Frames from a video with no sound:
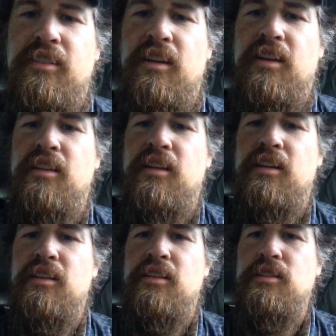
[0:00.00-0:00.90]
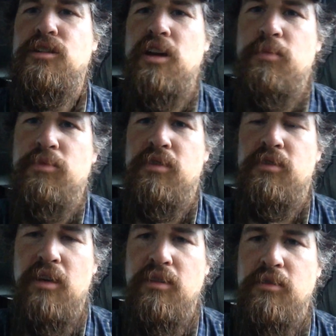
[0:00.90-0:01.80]
and uh,
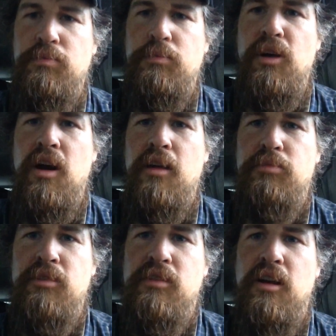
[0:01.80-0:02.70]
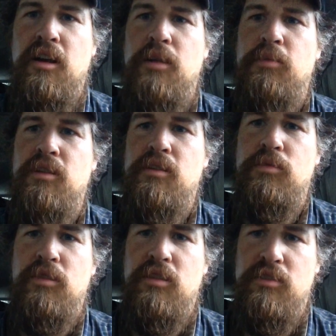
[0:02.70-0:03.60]
James has brought up this argument
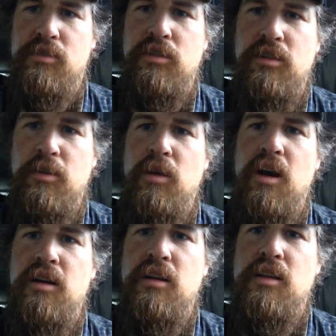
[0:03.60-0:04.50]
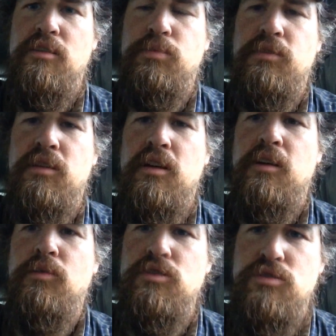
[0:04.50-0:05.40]
with this dirty water that he's
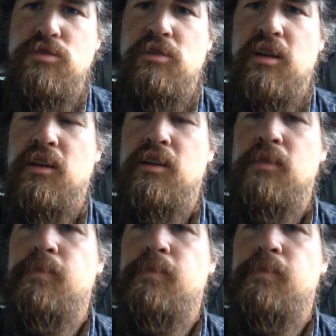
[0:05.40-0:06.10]
presenting. Would you drink it?